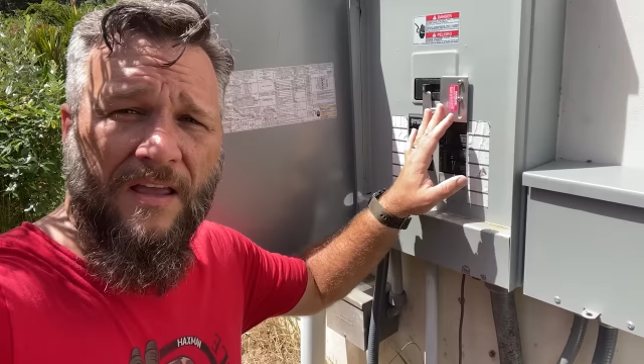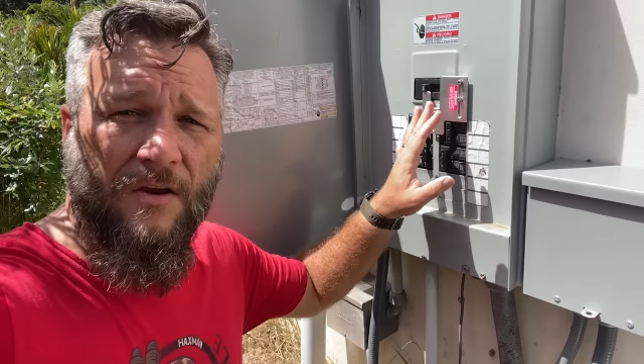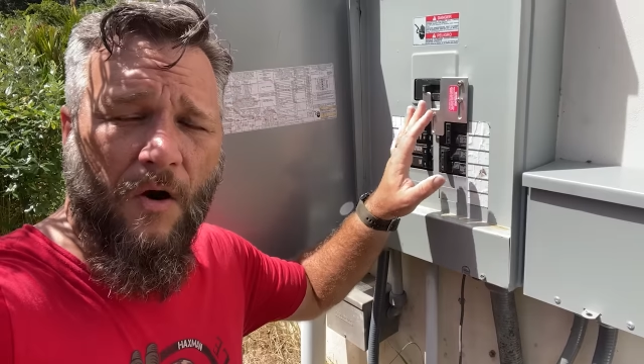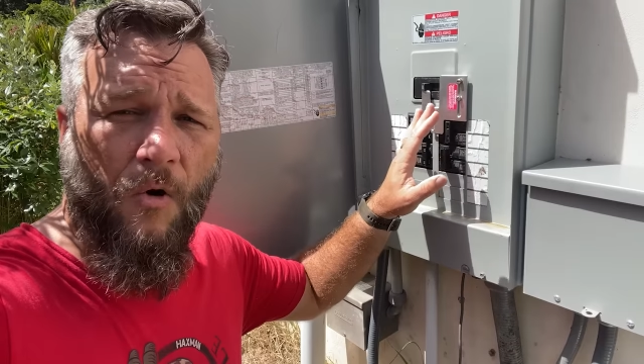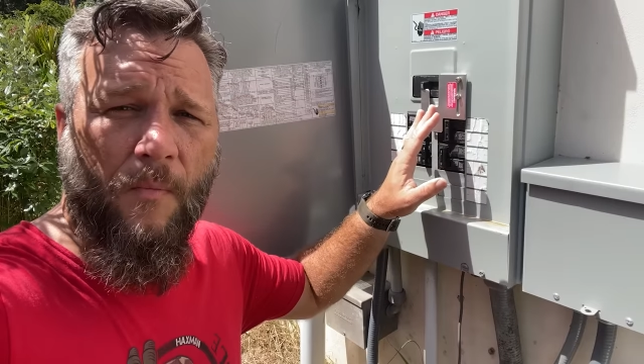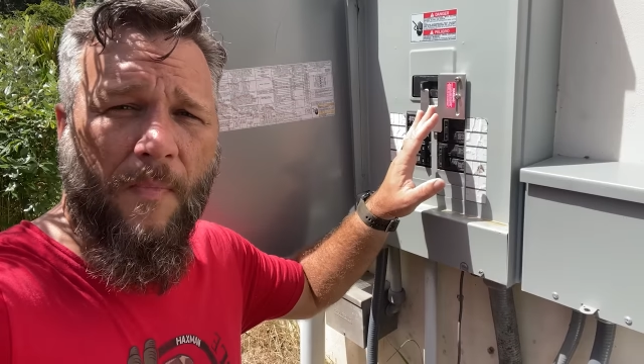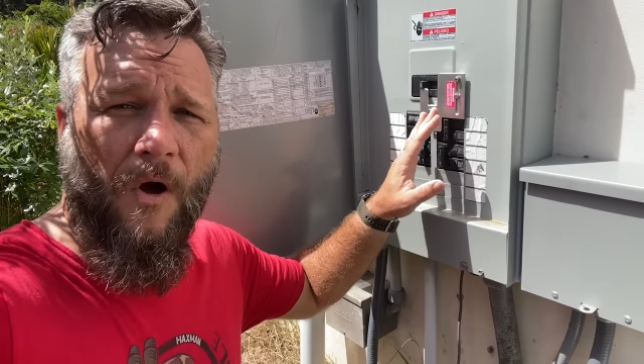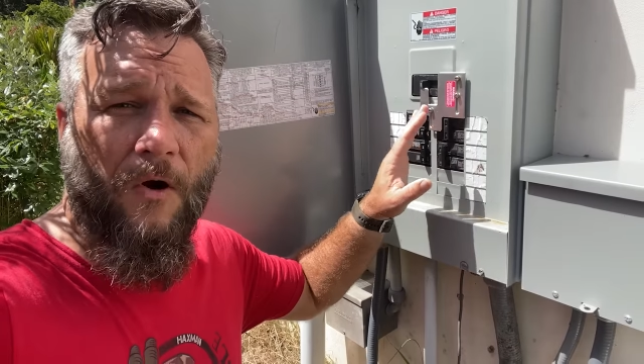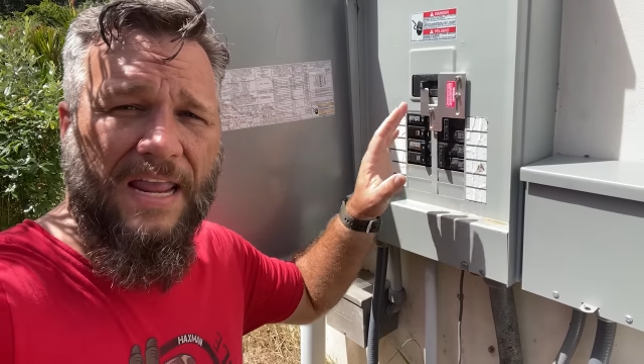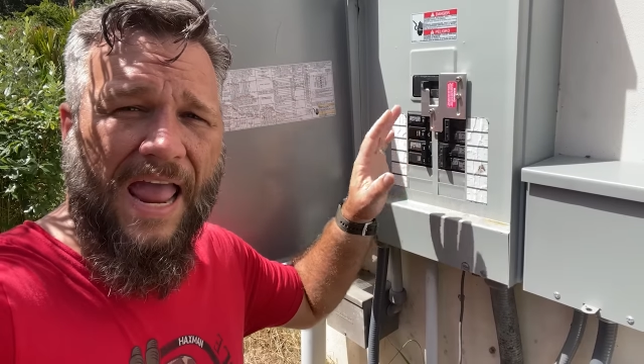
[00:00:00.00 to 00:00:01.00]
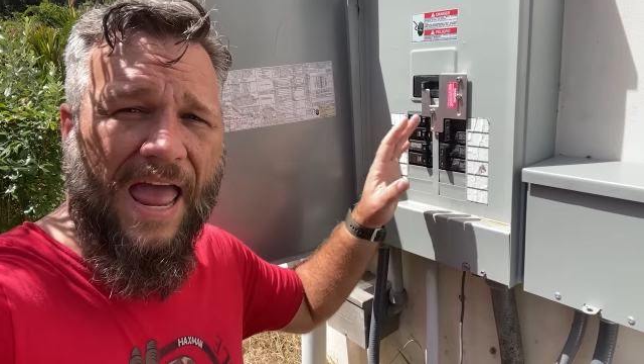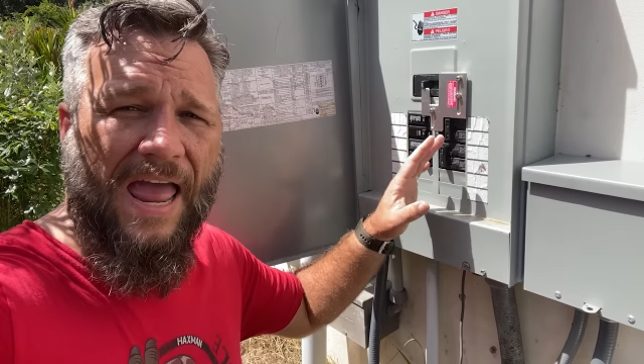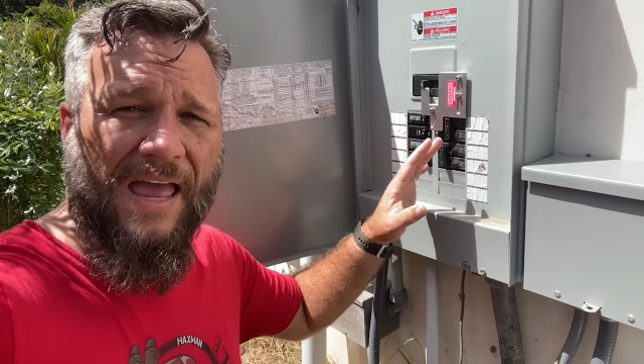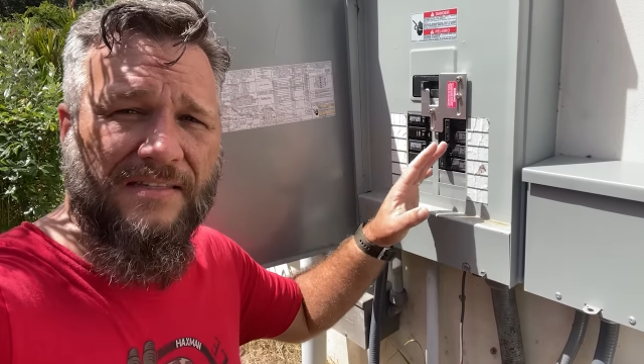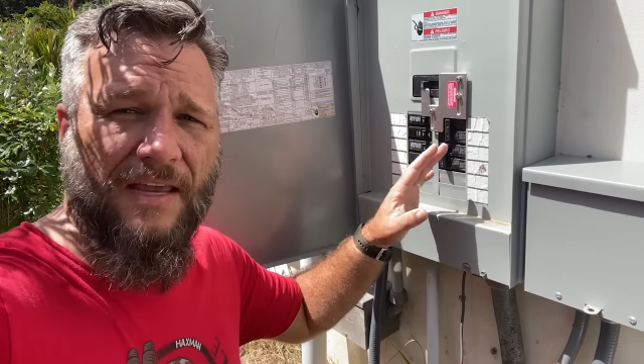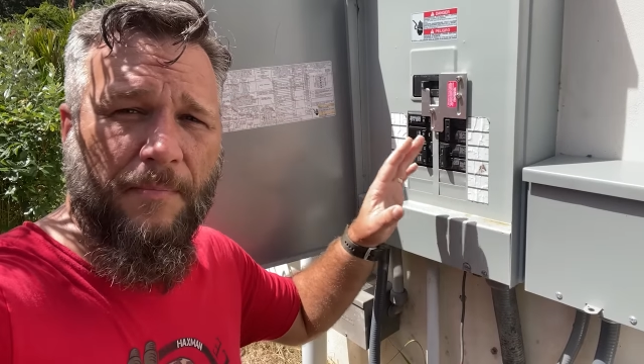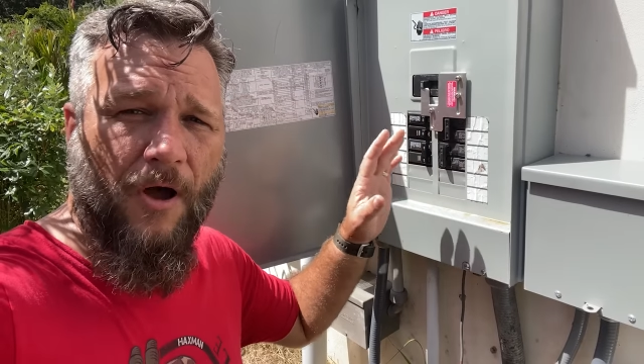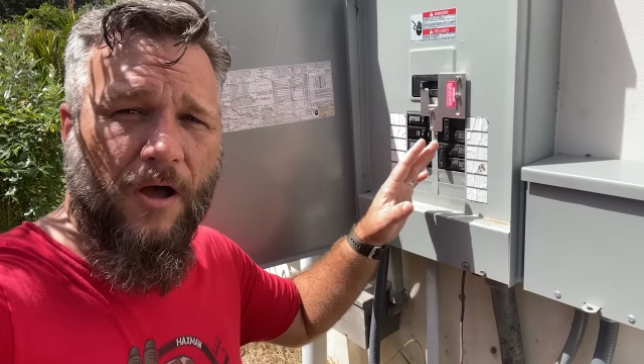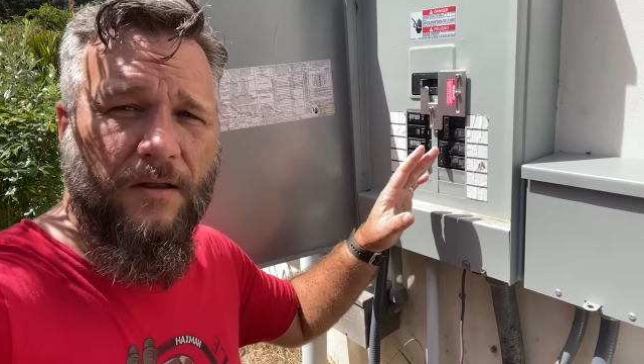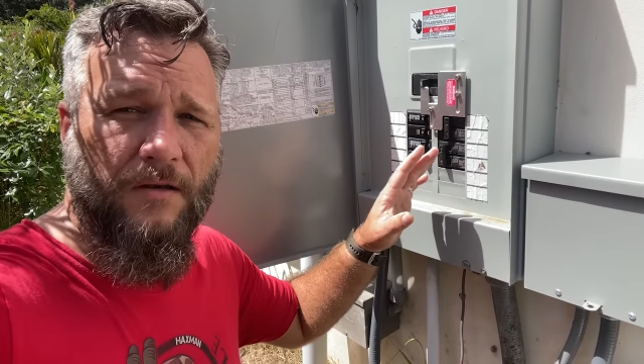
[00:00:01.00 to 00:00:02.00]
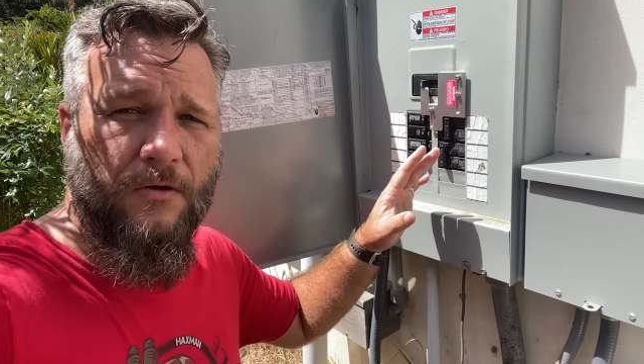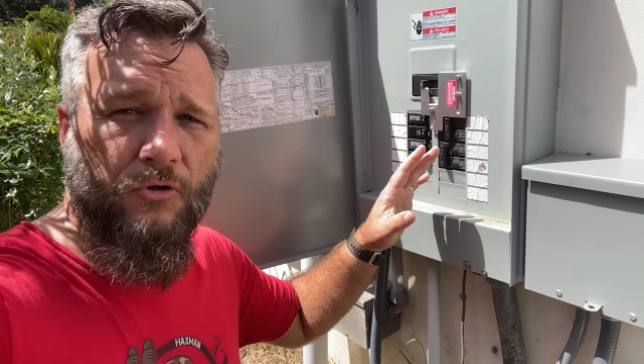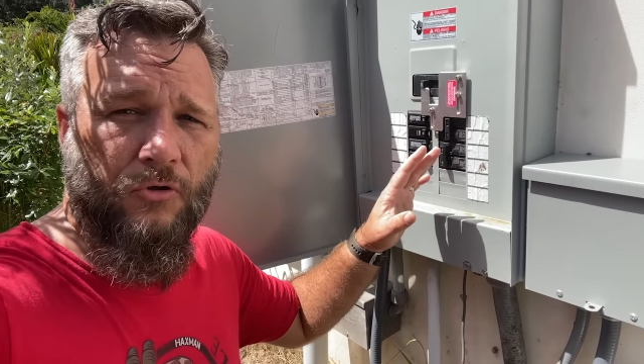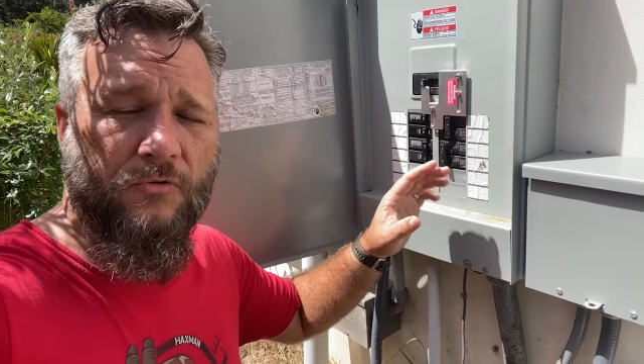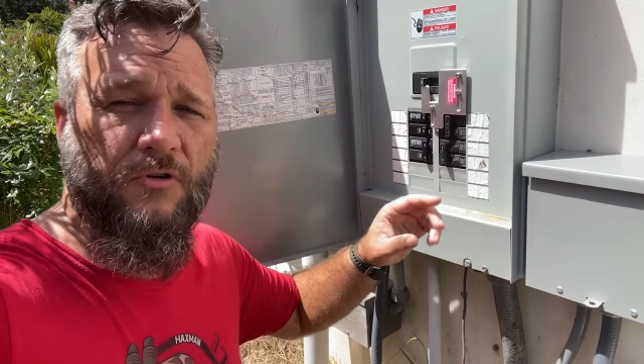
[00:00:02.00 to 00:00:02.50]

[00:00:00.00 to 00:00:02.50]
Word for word: Your home already has a bonded neutral,